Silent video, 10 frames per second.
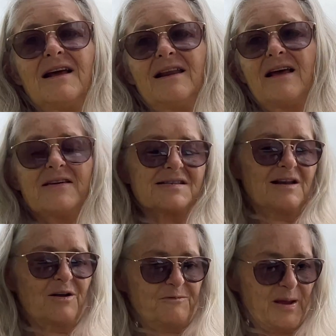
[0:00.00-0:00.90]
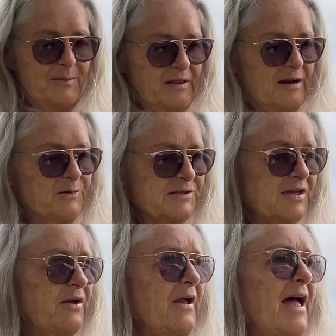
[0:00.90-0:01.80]
Now, there's a lot of people that
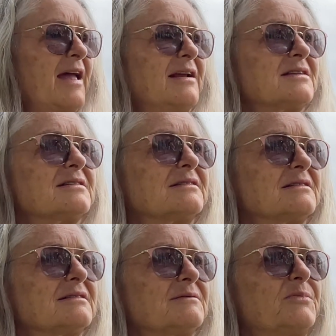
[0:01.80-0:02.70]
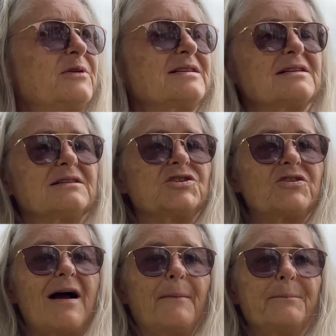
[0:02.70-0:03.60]
also hate President
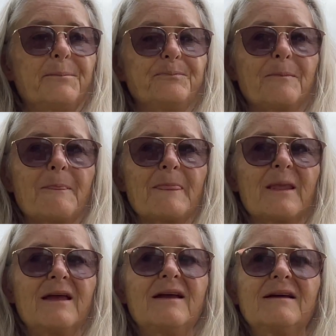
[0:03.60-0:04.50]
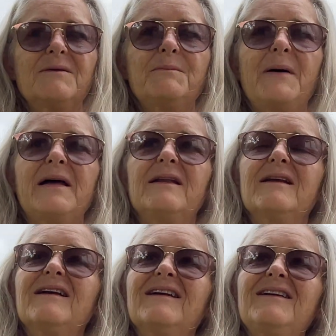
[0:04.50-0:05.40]
Trump. But,
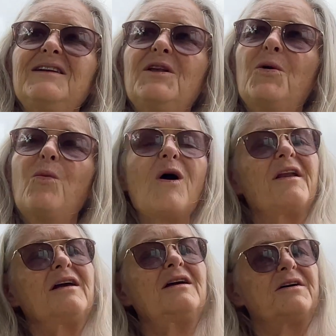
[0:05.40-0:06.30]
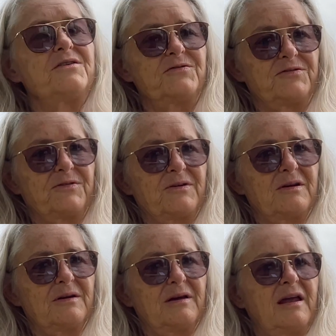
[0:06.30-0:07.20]
you know, what if
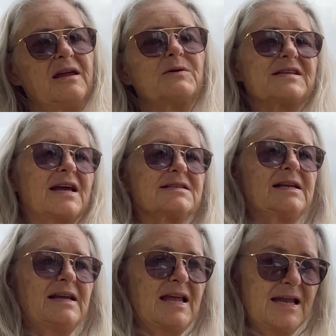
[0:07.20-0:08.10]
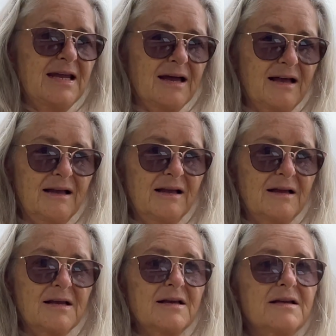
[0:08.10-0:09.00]
he was actually here
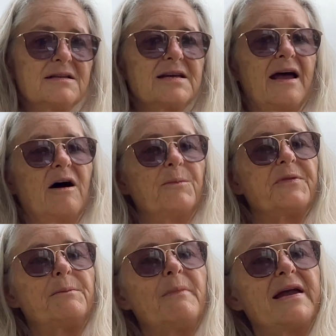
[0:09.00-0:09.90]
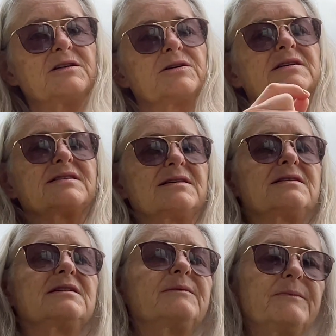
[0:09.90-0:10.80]
to help the matrix
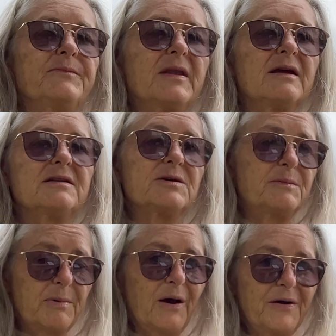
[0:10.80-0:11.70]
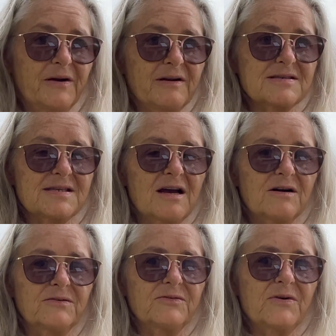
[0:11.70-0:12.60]
system to implode on itself?